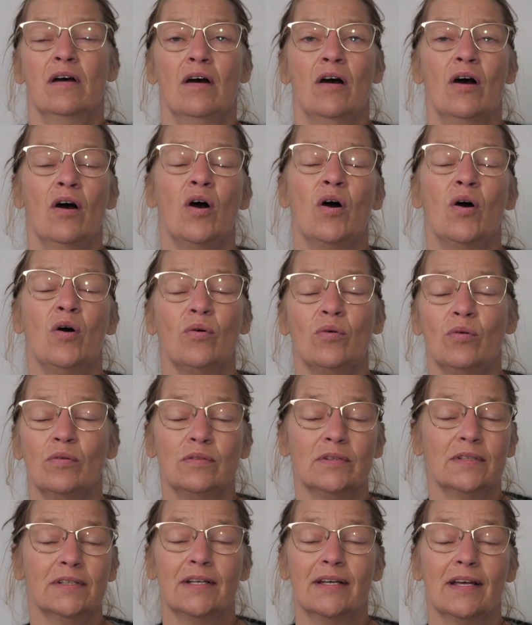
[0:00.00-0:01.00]

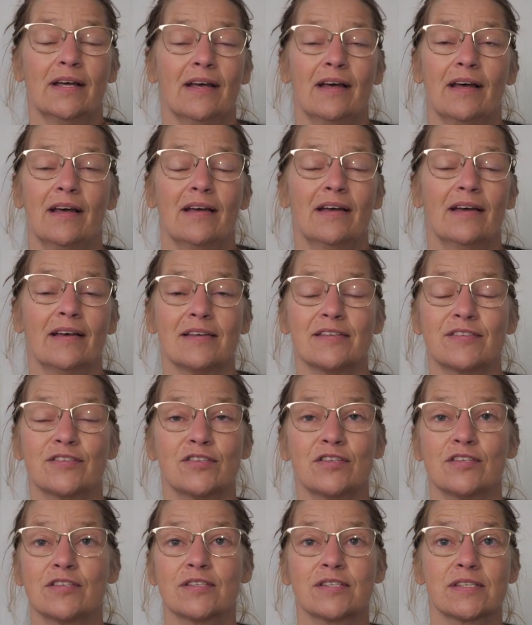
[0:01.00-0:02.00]
whole
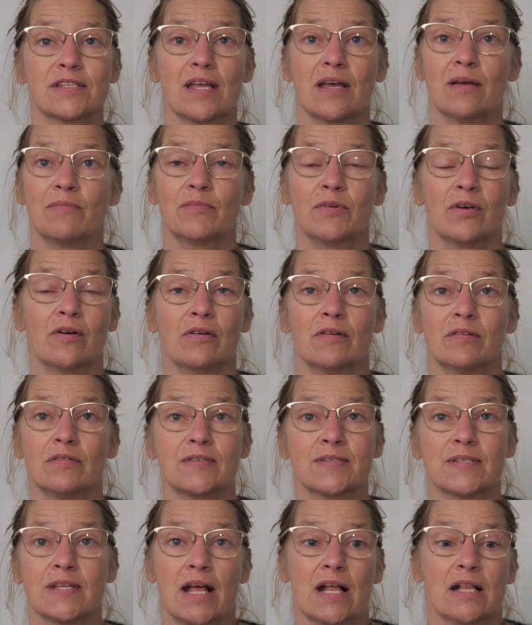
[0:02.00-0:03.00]
system, your
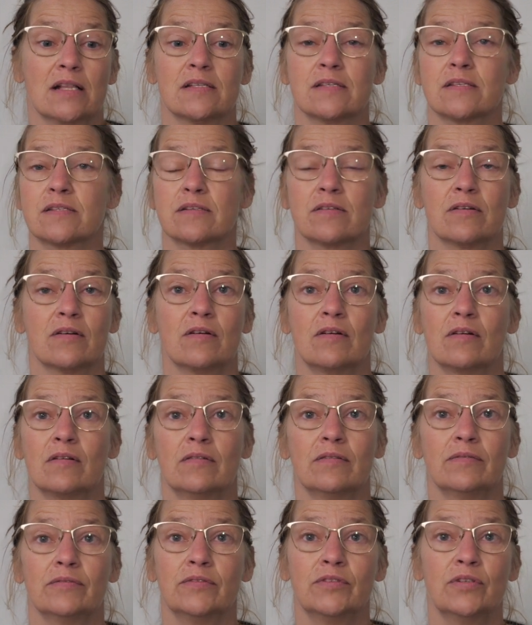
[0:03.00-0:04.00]
cells,
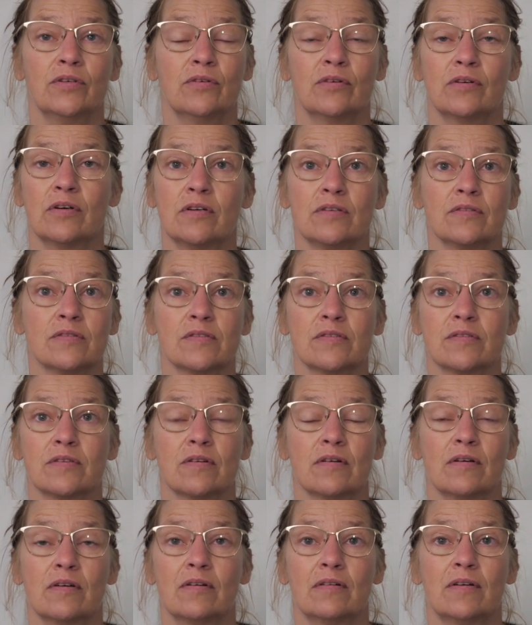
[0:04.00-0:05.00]
your neurons,
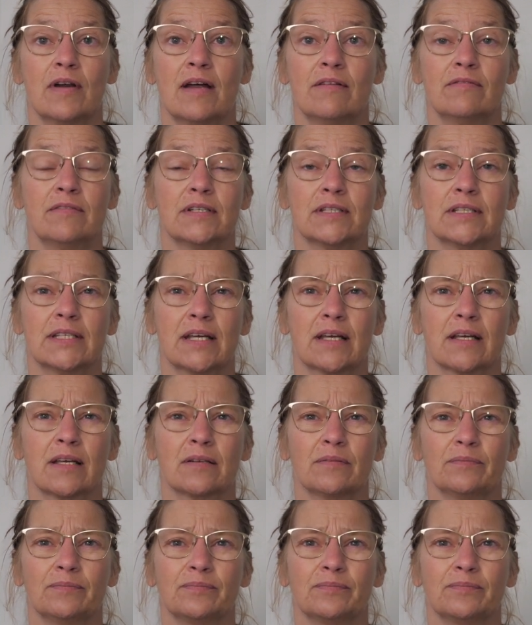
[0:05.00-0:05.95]
your everything.